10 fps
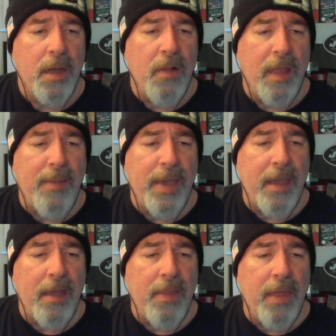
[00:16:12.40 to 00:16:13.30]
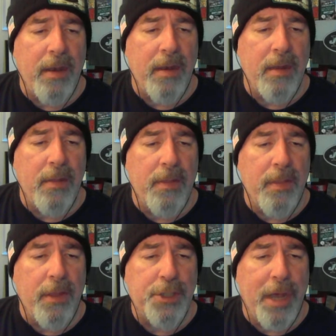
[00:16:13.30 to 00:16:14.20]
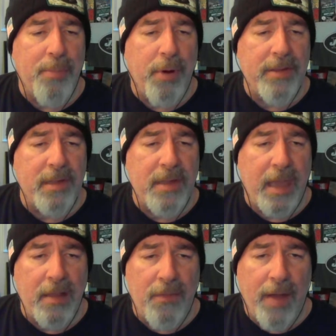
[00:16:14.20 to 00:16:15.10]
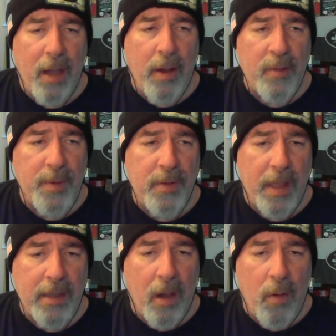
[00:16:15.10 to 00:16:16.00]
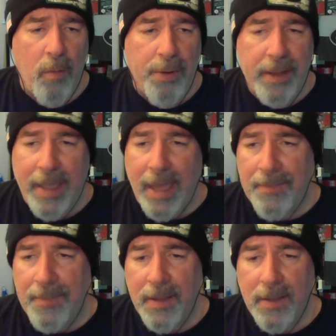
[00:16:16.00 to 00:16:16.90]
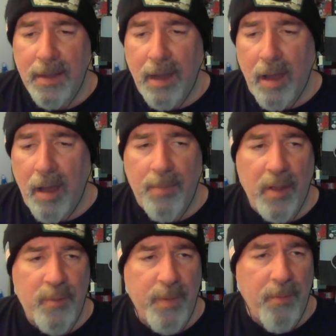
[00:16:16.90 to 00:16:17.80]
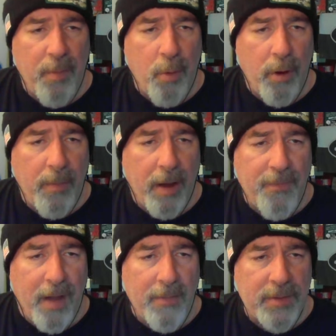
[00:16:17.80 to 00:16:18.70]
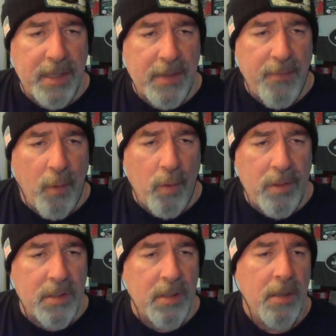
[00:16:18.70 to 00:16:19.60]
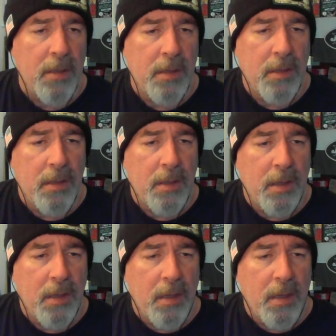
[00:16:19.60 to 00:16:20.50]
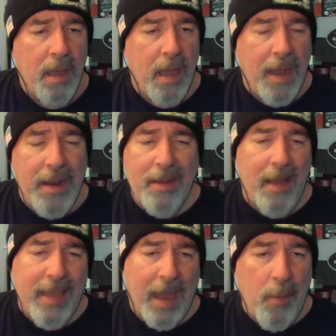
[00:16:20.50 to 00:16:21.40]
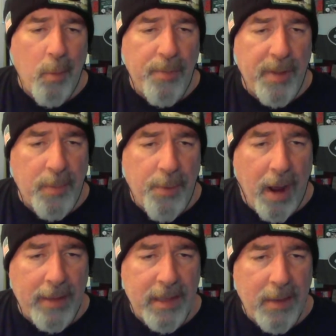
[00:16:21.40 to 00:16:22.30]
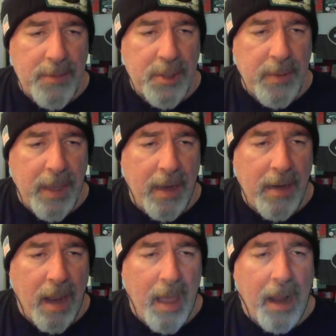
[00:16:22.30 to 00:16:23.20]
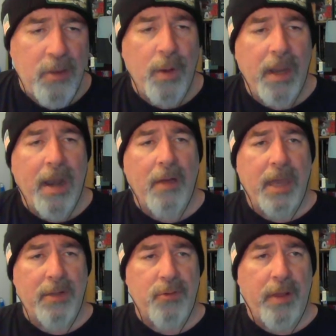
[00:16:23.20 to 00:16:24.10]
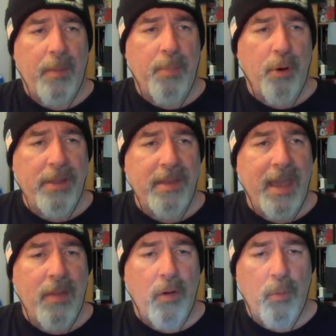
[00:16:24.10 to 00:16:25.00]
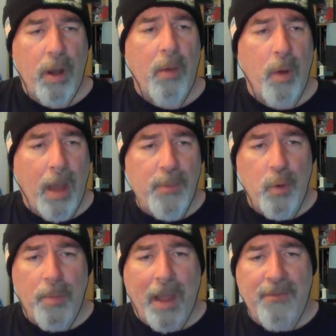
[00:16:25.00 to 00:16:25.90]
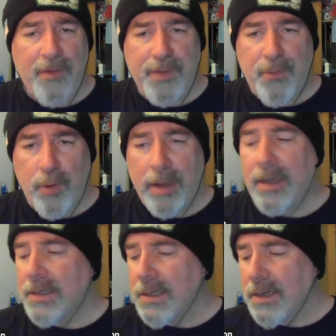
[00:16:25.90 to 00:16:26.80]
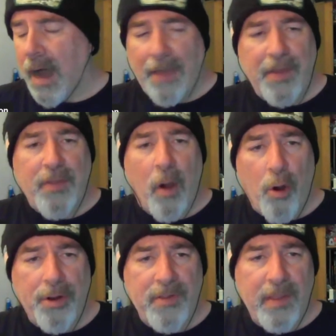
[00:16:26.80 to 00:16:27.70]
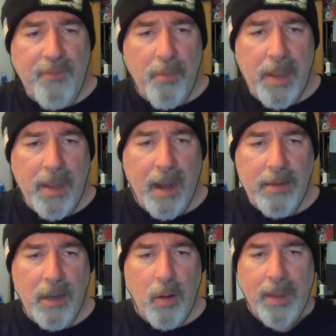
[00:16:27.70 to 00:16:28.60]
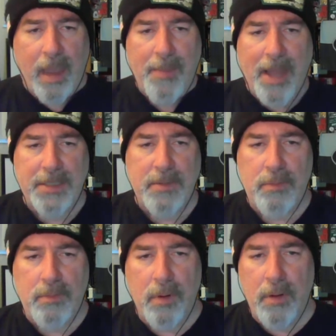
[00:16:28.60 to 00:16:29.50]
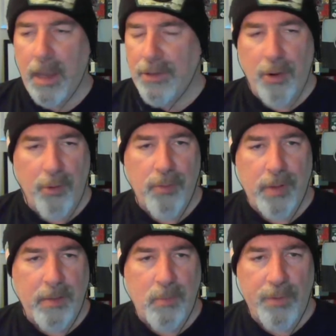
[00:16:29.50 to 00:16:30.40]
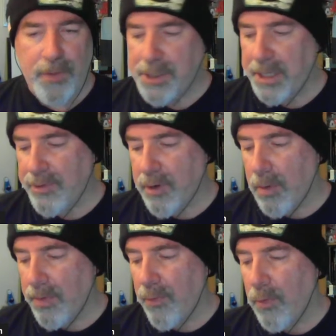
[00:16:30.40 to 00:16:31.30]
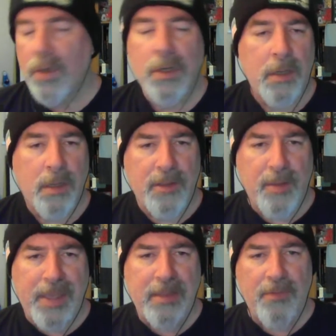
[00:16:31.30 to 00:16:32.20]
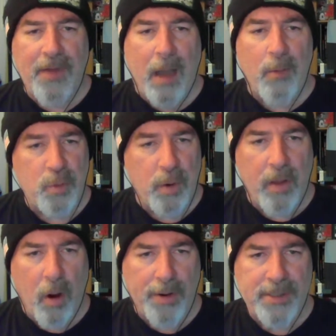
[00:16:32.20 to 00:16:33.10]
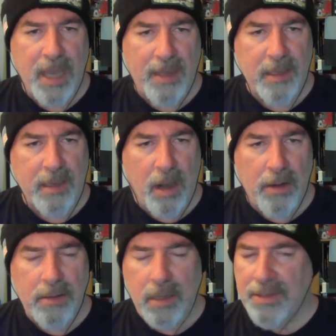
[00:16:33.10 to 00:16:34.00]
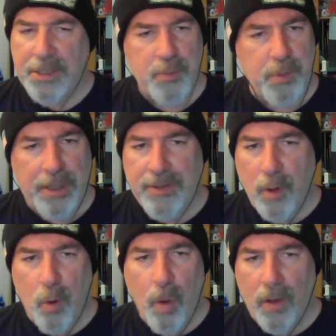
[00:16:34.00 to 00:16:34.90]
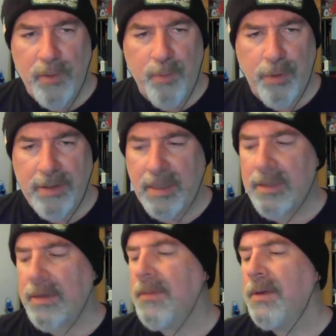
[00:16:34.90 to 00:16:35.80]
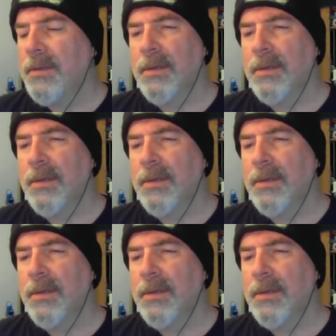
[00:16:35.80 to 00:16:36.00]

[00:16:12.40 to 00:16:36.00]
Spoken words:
claiming that the Jet press is saying Laval has been let go. But again, it's been reported by 5 or 6 folks. And again, it wouldn't be surprising. It would just be Eddie. And I tweeted out yesterday that putting together when I'm doing my 53, I think the hardest thing for me, and I can't imagine internally what the Jets are going through. To me, Laval was one of the hardest guys to cut because he just played so well this preseason.